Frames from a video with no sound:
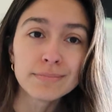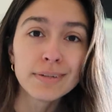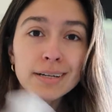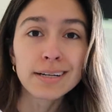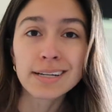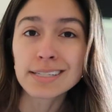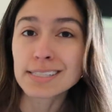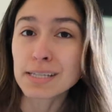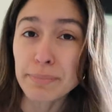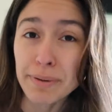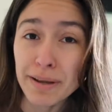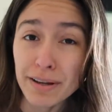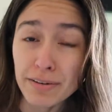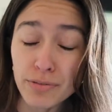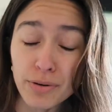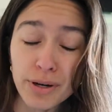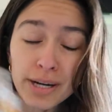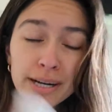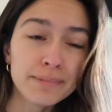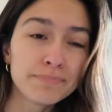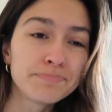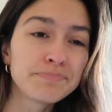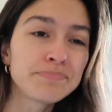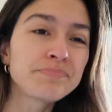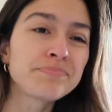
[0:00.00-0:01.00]
because I paid for
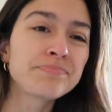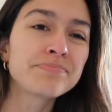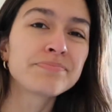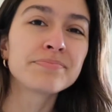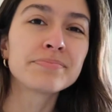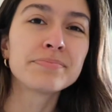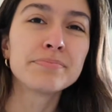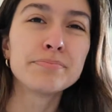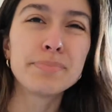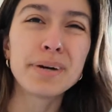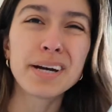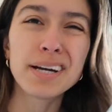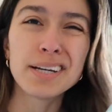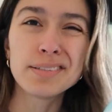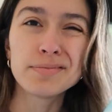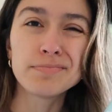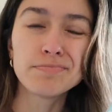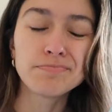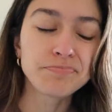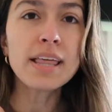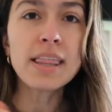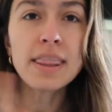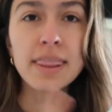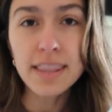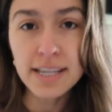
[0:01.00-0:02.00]
it. But
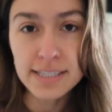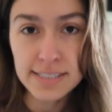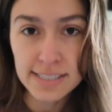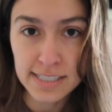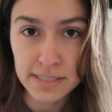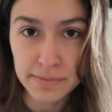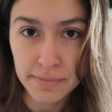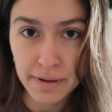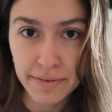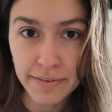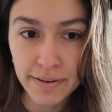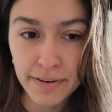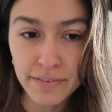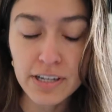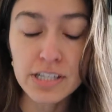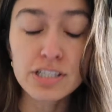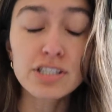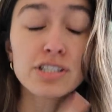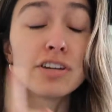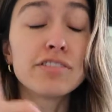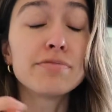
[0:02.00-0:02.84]
this isn't my favorite.